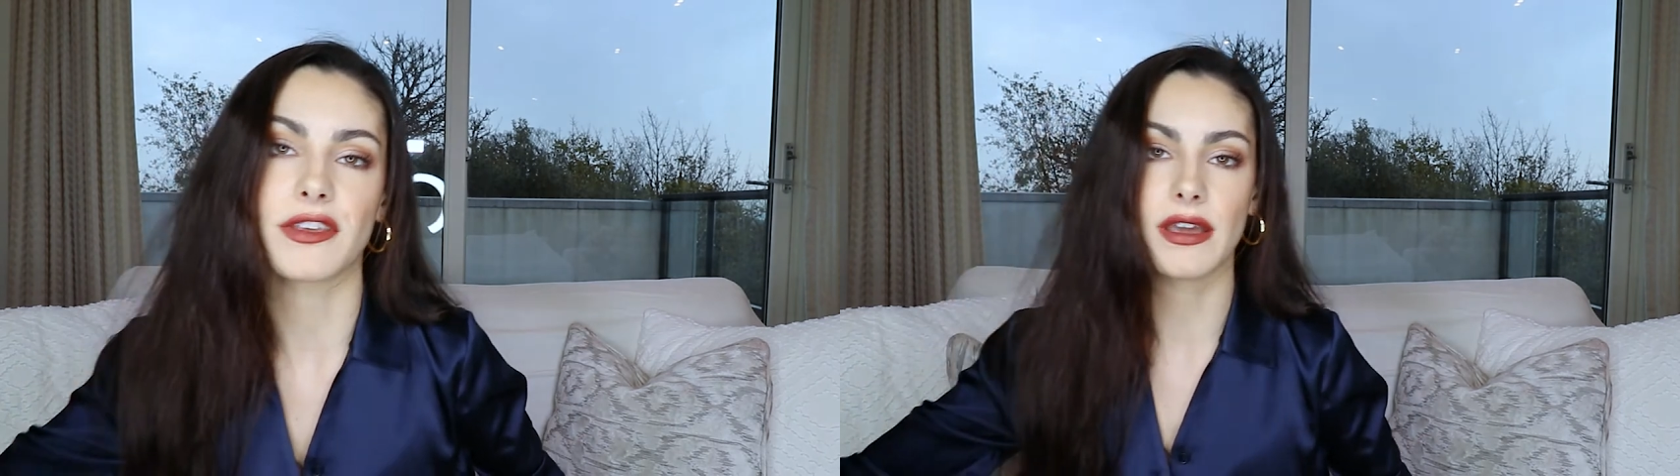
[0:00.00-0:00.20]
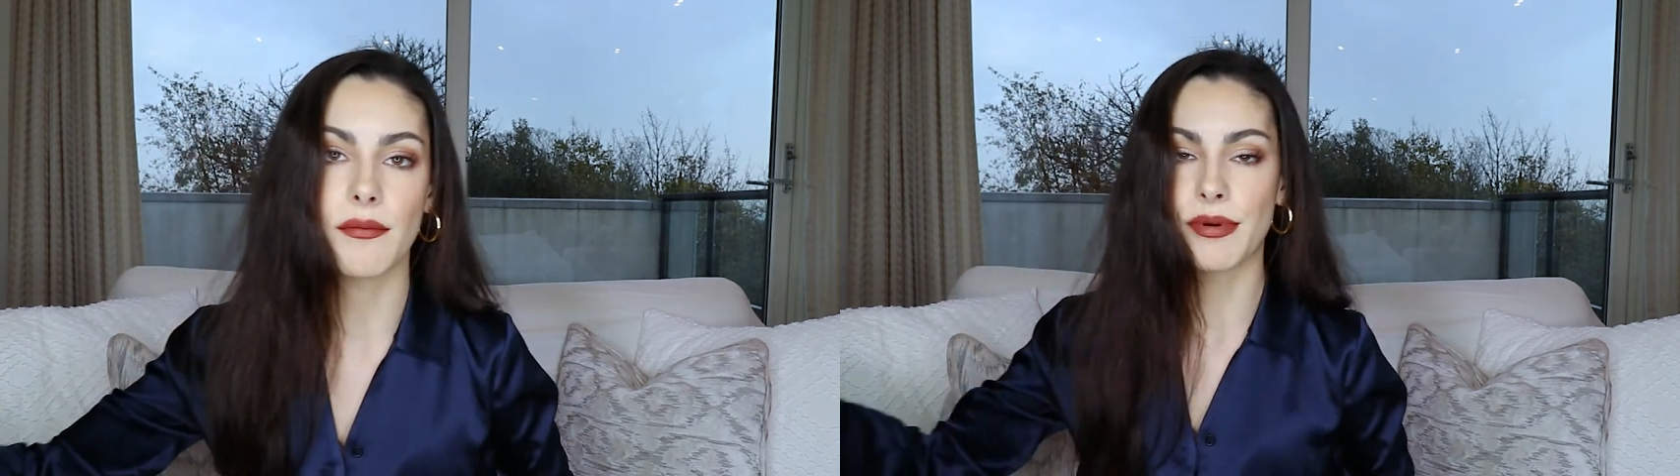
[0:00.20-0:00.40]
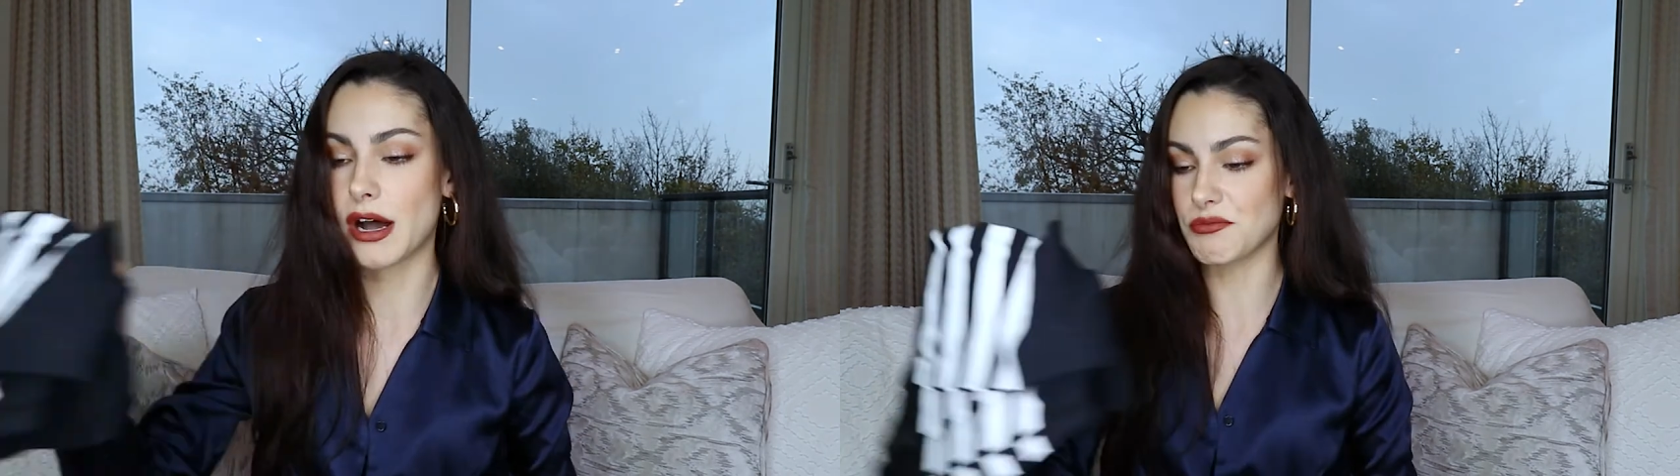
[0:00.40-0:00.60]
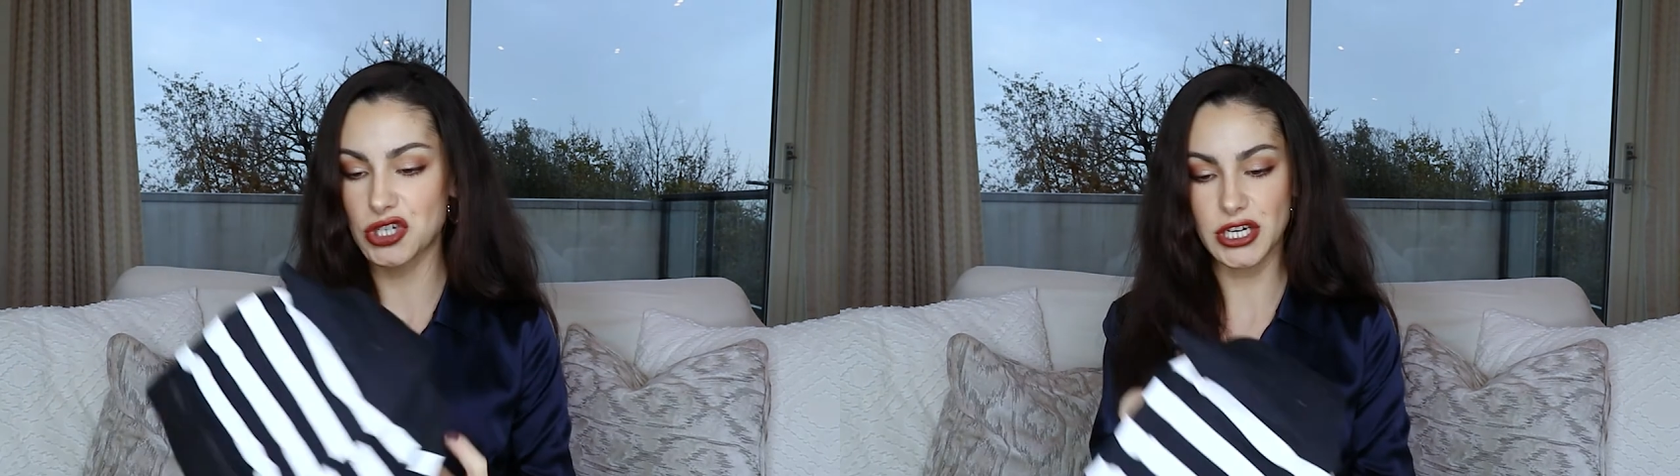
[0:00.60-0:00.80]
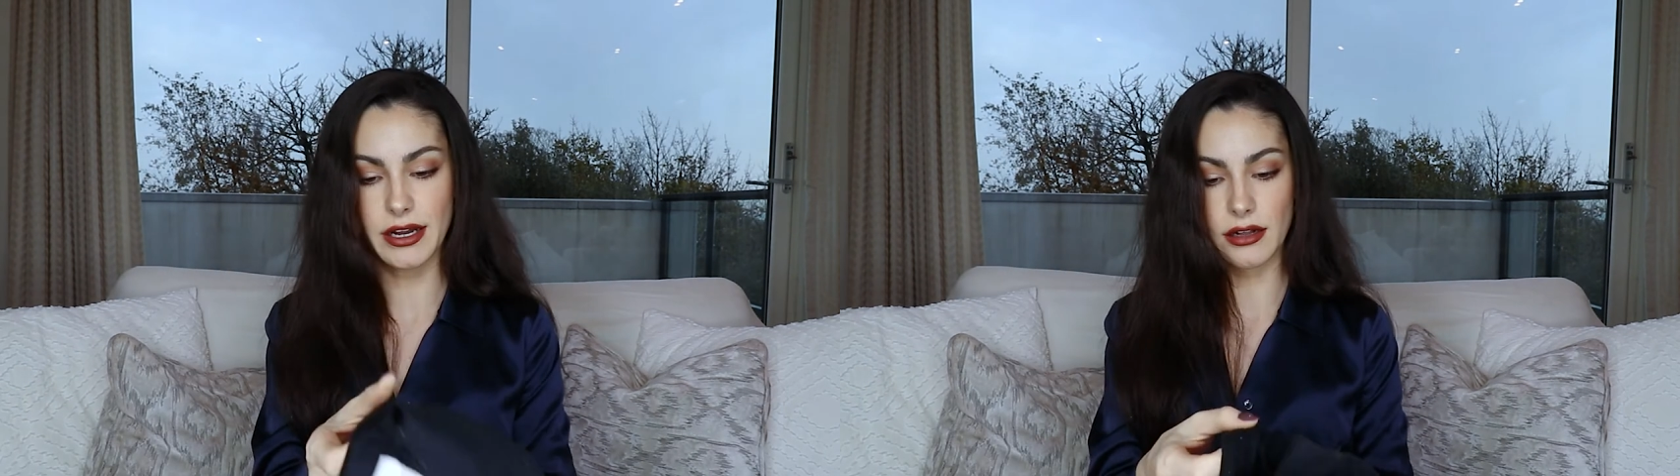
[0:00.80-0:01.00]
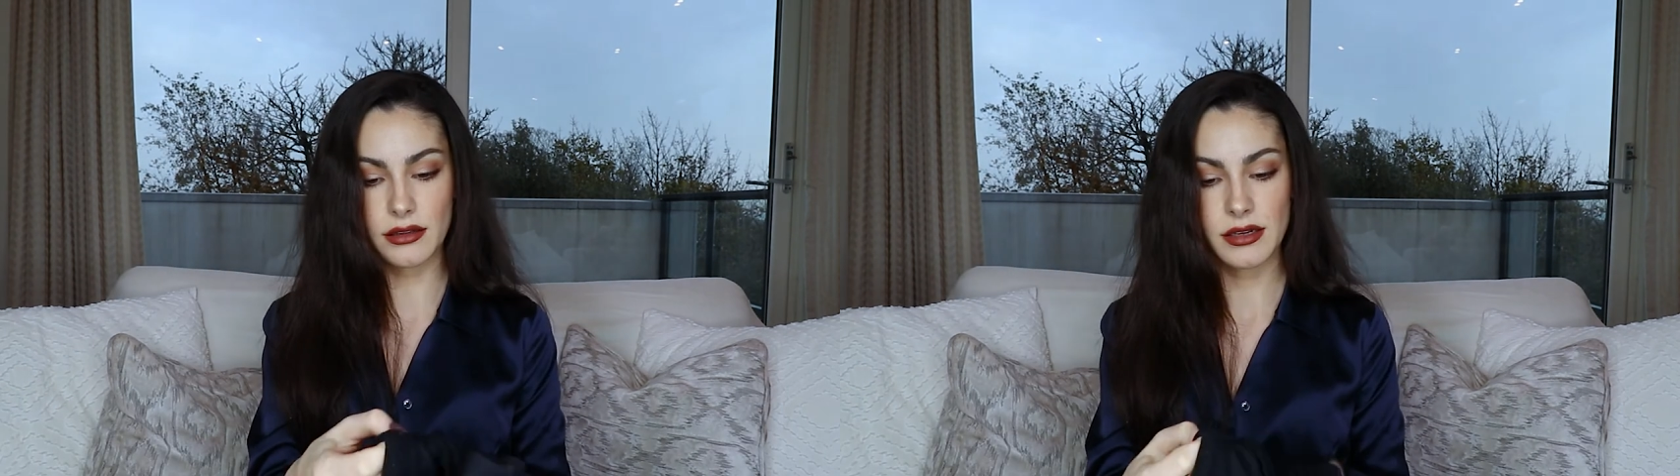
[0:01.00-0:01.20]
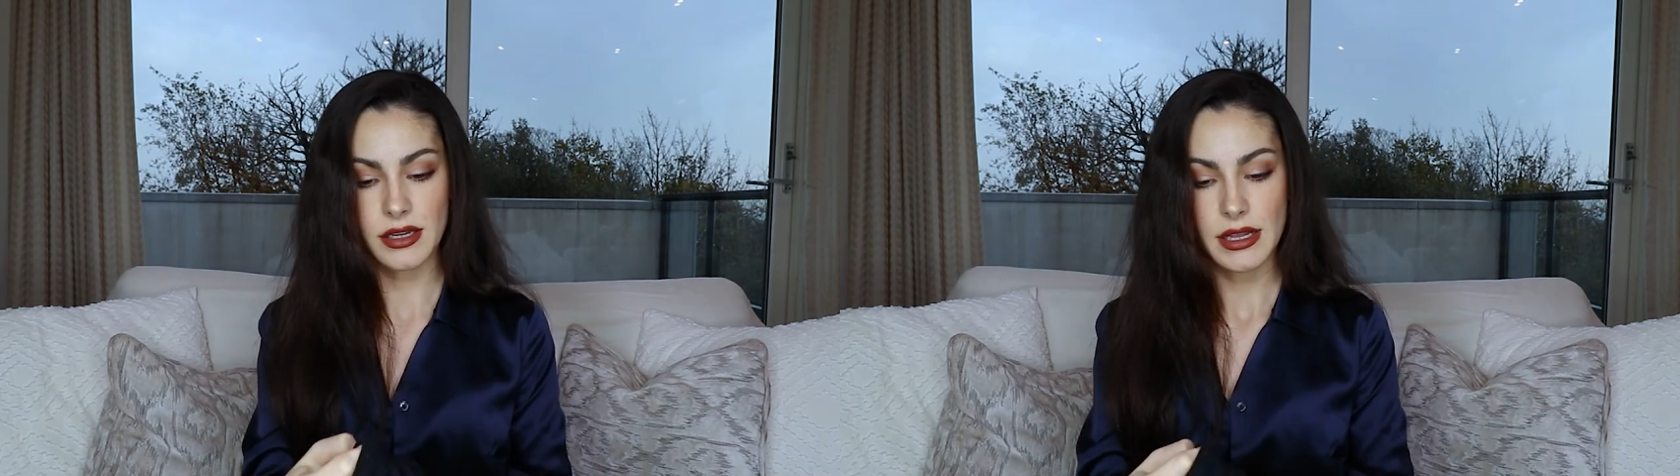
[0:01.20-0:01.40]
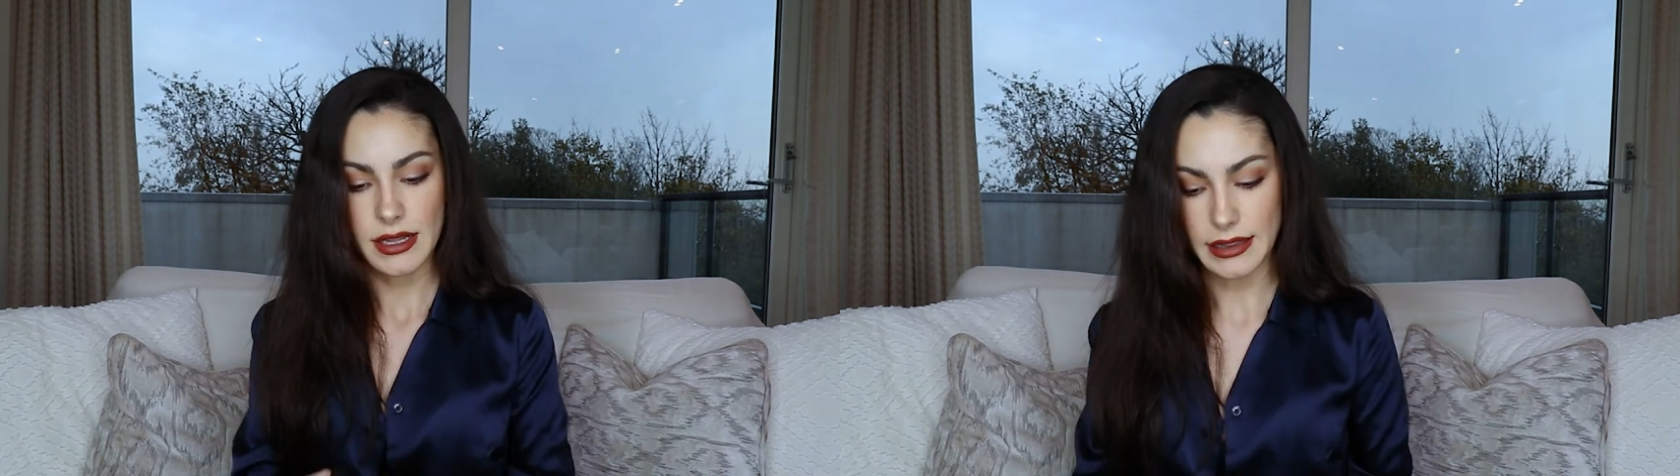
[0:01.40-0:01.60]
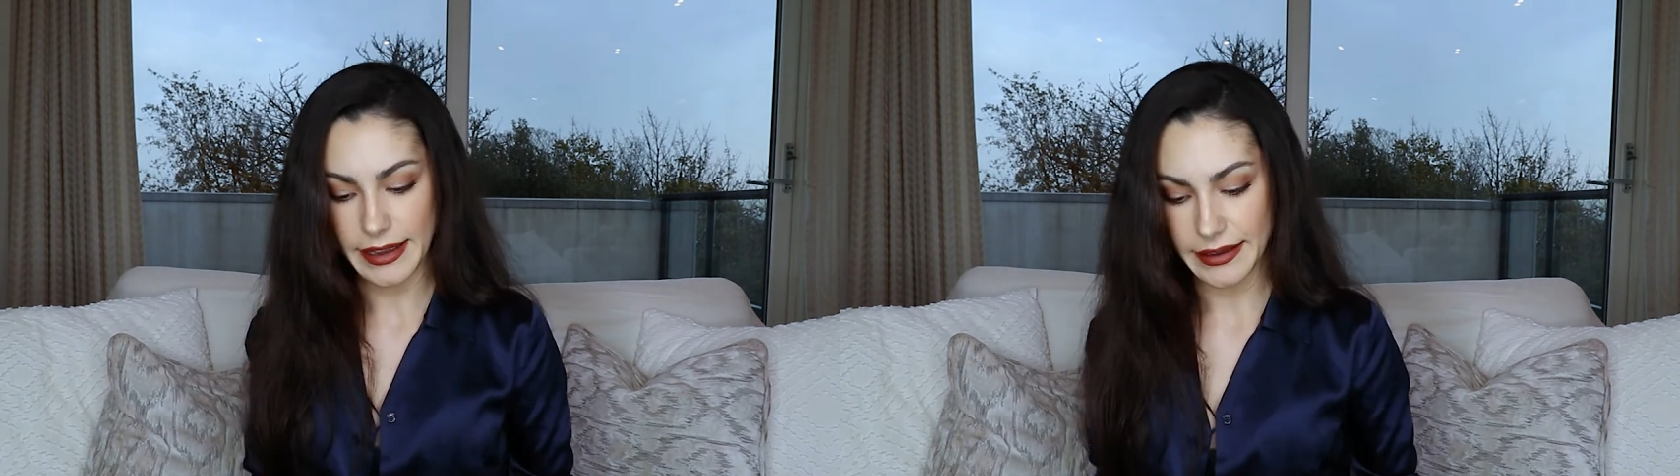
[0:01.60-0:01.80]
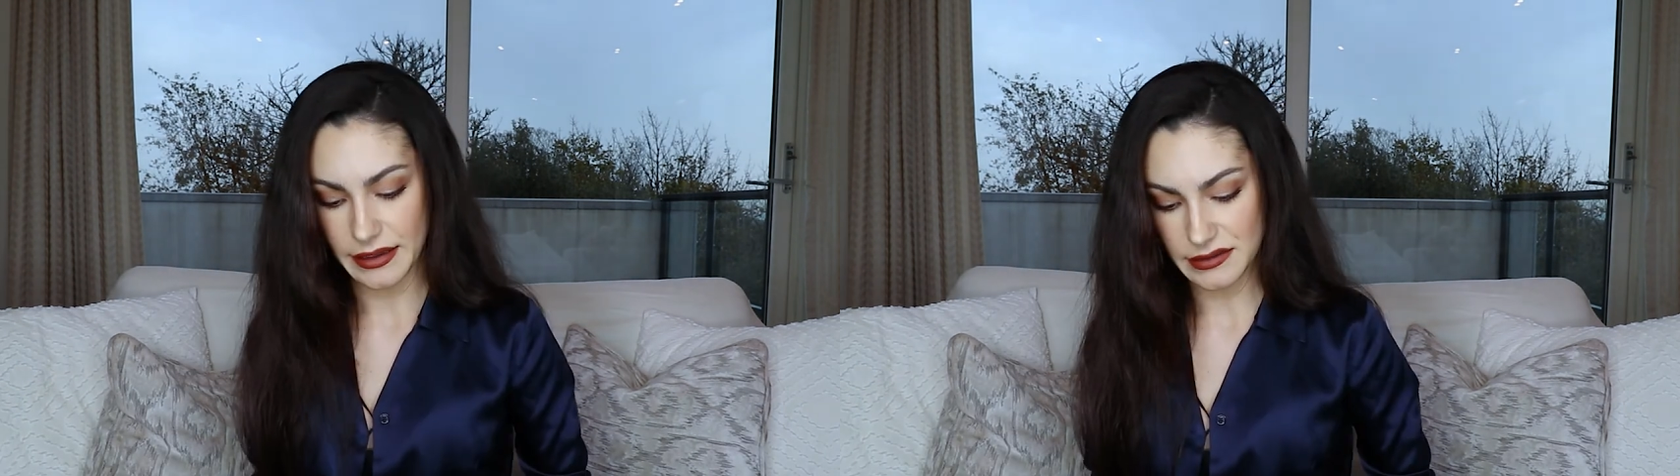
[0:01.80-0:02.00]
the bombshell
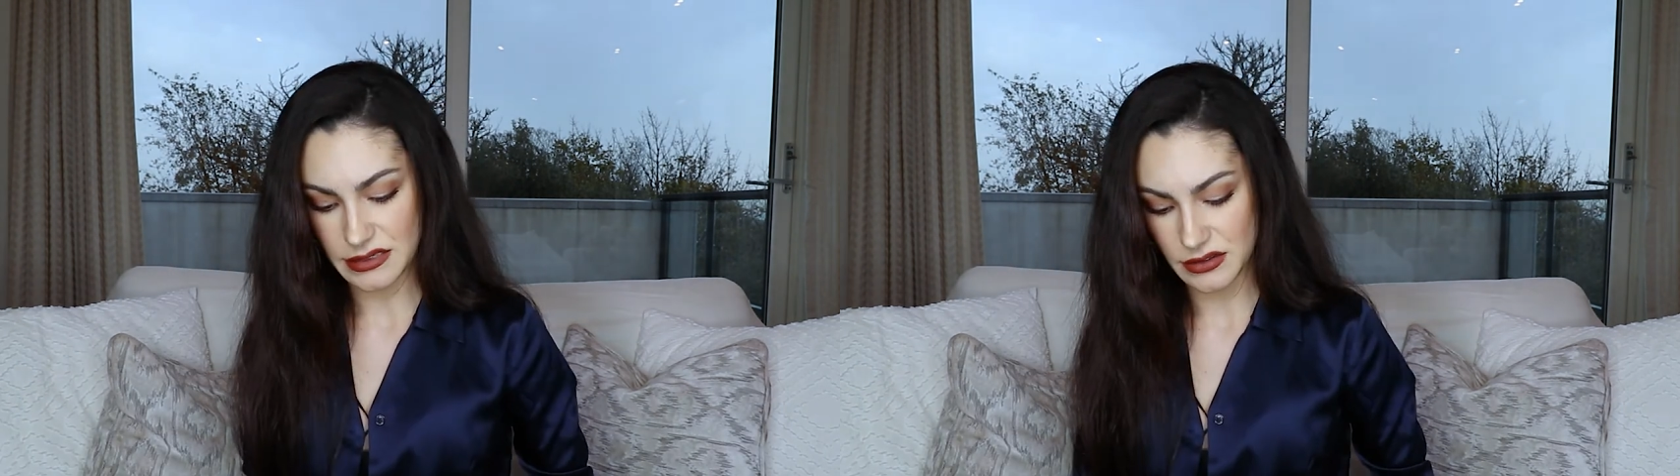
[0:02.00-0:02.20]
leggings.